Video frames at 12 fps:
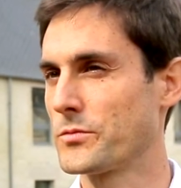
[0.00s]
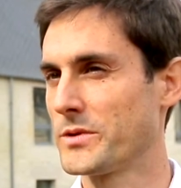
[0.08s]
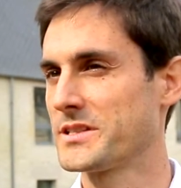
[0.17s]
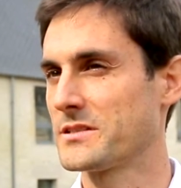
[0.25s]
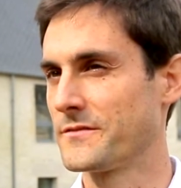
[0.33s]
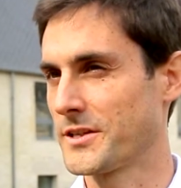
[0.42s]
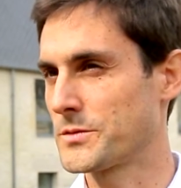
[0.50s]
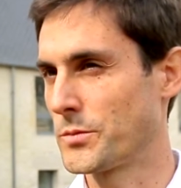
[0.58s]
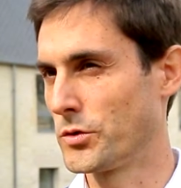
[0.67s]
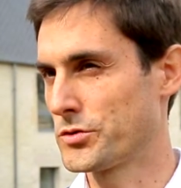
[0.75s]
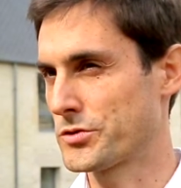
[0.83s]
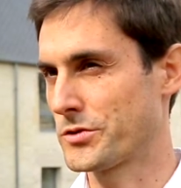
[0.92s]
the risk of
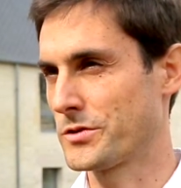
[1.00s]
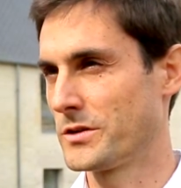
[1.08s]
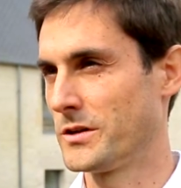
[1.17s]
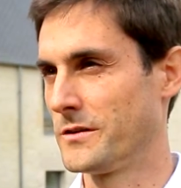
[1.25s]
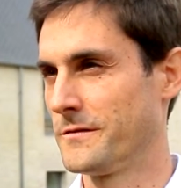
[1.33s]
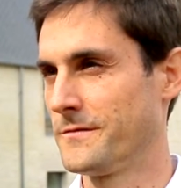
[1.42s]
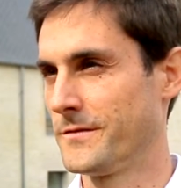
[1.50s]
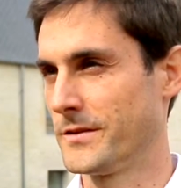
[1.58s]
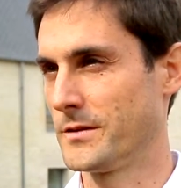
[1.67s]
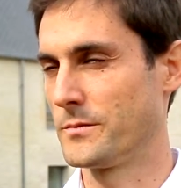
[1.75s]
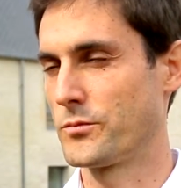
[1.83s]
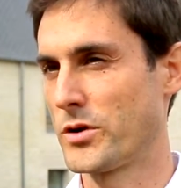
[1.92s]
exposure of
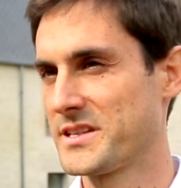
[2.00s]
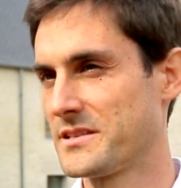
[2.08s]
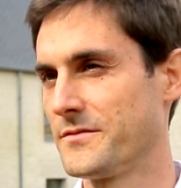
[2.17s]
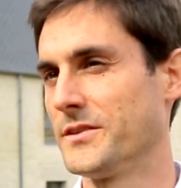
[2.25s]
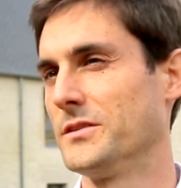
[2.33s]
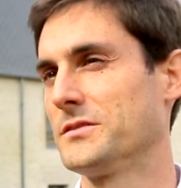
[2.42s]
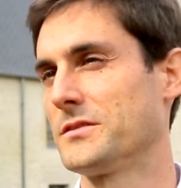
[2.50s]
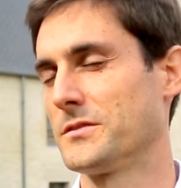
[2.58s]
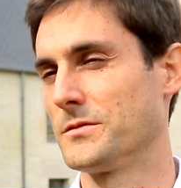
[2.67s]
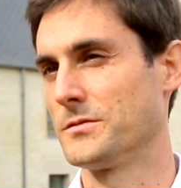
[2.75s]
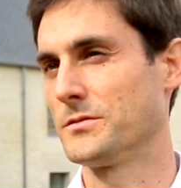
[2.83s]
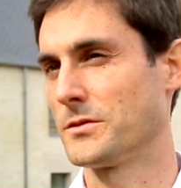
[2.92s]
Brazzaville
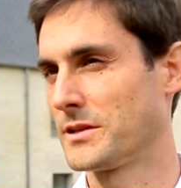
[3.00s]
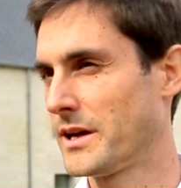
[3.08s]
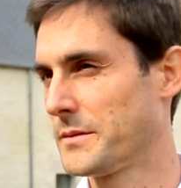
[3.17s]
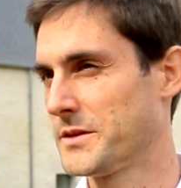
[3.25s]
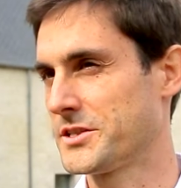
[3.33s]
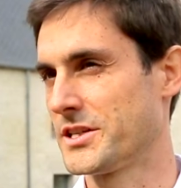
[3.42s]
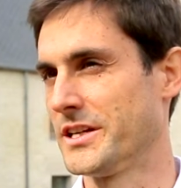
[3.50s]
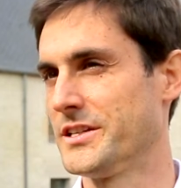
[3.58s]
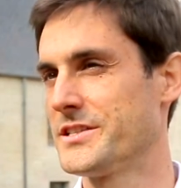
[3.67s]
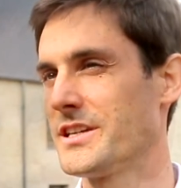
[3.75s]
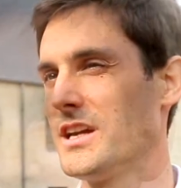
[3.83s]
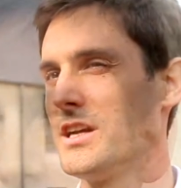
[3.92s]
to climate change,